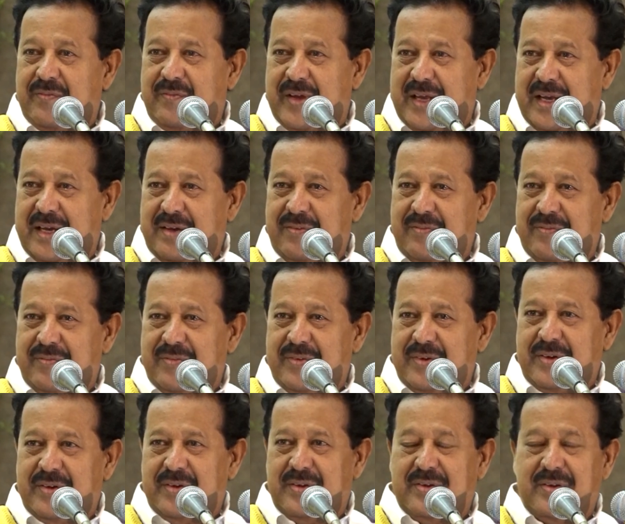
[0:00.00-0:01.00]
When
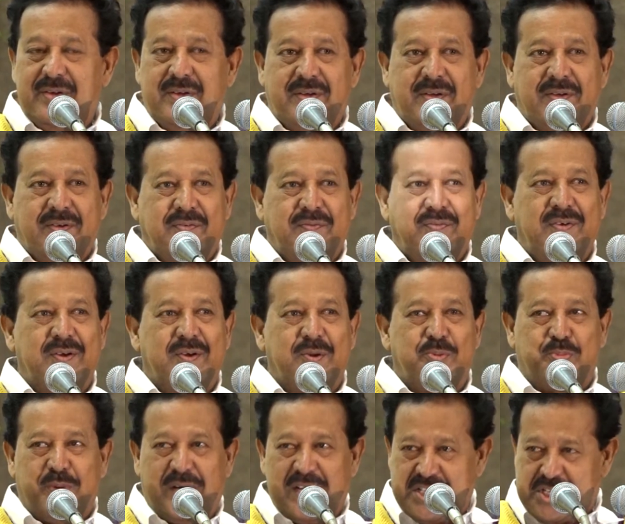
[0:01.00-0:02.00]
we
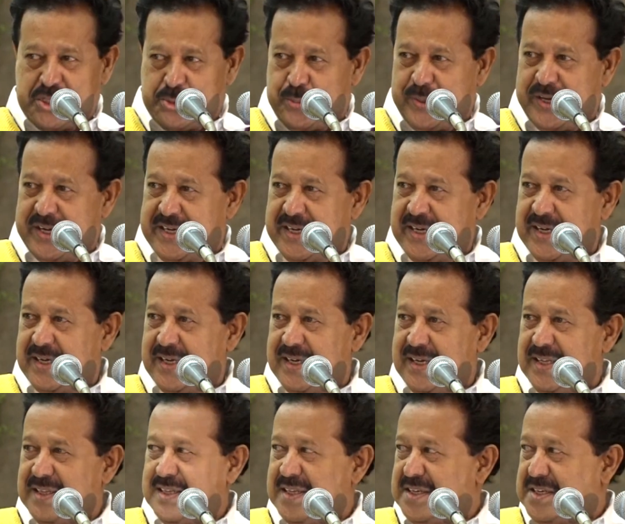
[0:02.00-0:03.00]
have participated
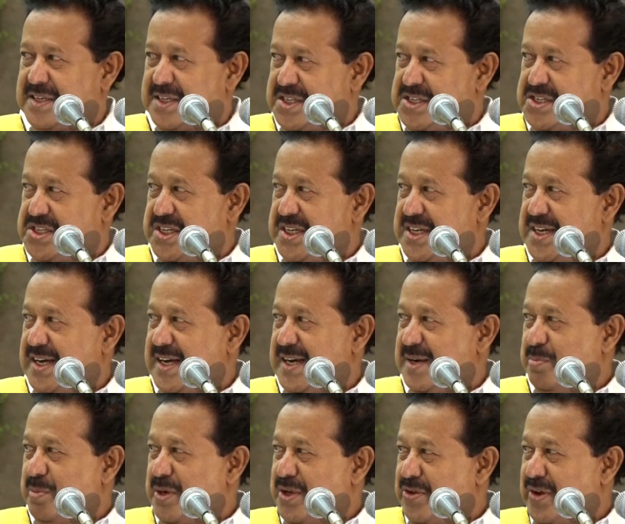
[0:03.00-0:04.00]
in the Trichy
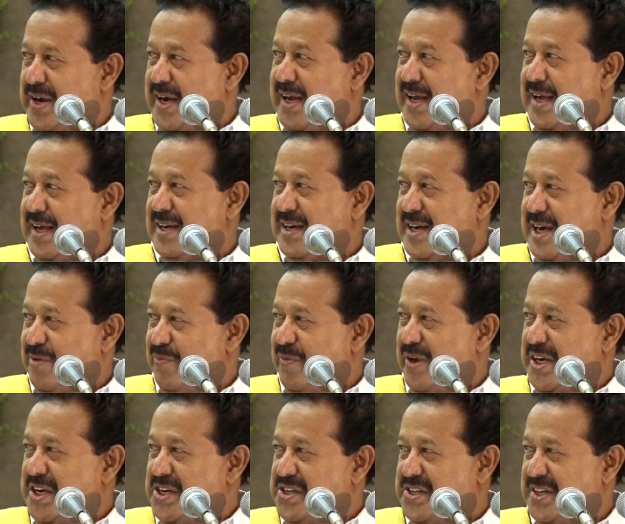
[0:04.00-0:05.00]
and Madura
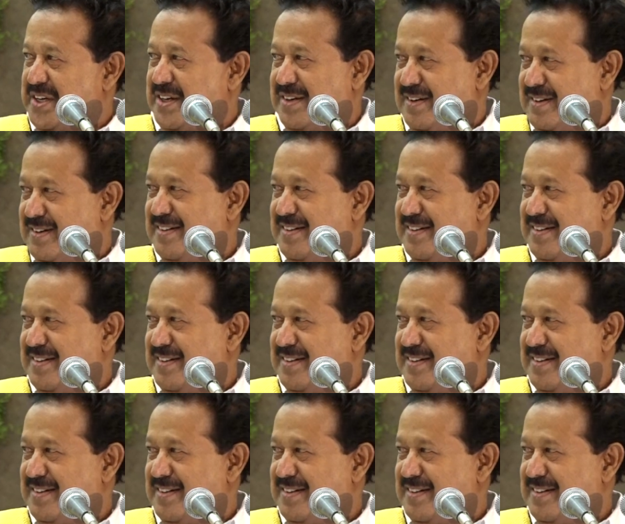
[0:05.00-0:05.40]
convocation,